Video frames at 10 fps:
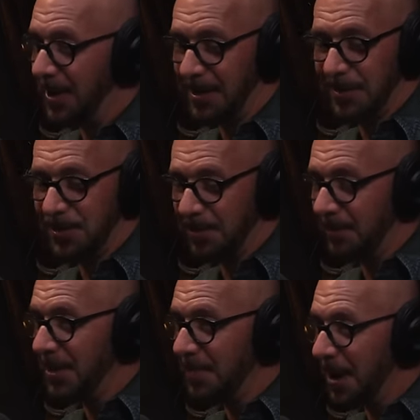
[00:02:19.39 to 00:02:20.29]
and
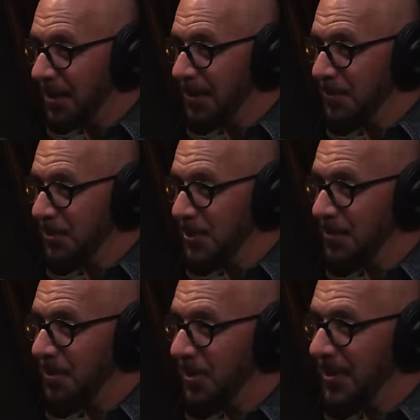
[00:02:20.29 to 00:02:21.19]
surviving the apocalypse was so
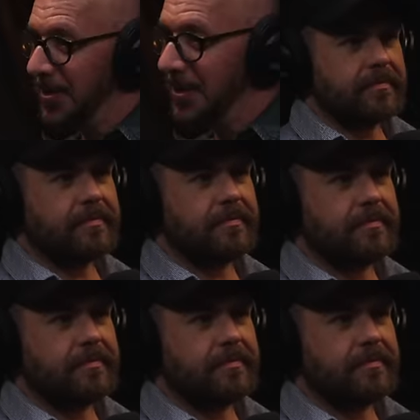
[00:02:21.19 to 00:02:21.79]
important. Mm.